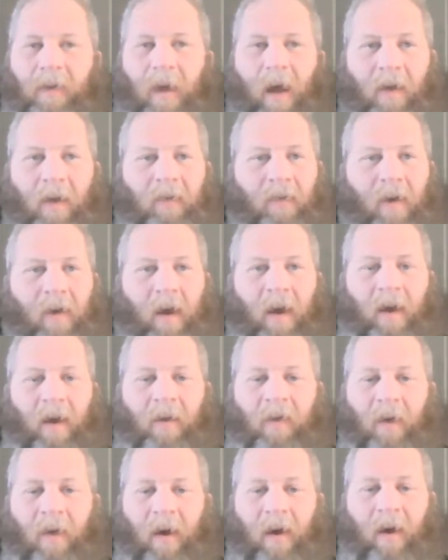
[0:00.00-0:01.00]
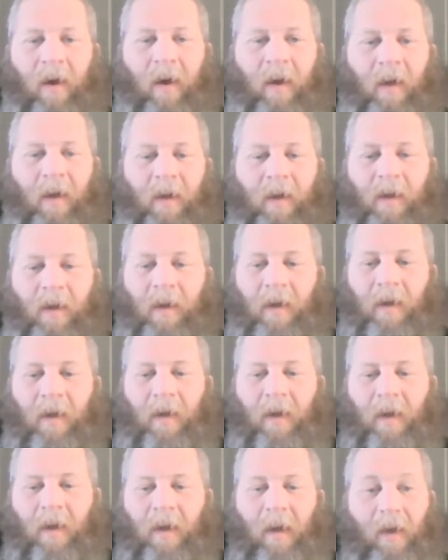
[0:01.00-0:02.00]
I try, and
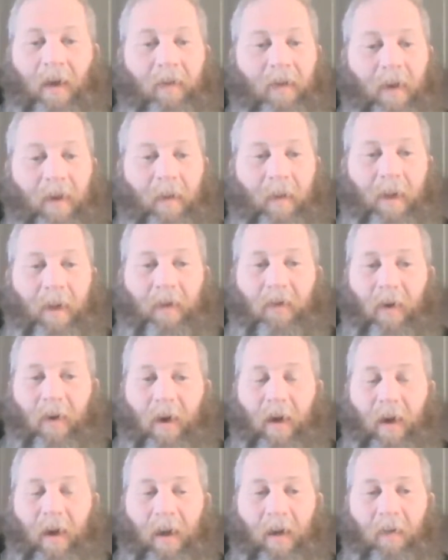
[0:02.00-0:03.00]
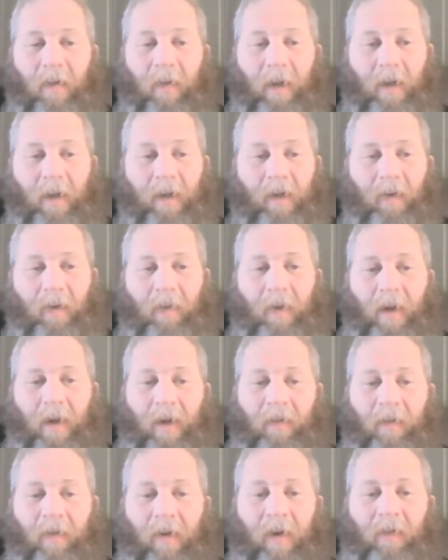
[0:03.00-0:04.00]
every time I try, I got to redo
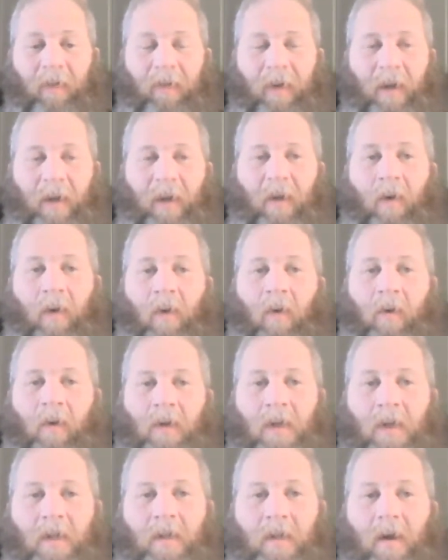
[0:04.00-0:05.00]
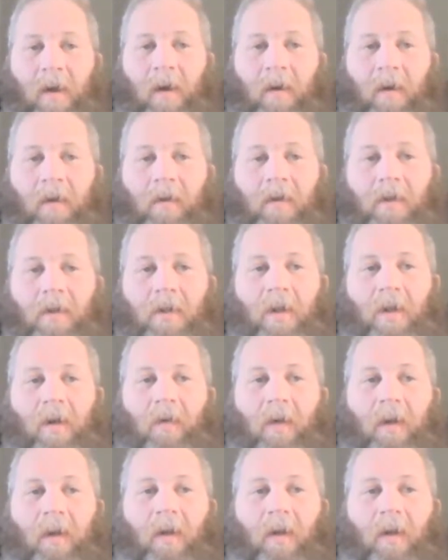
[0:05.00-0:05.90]
whatever I videoed or just not show it.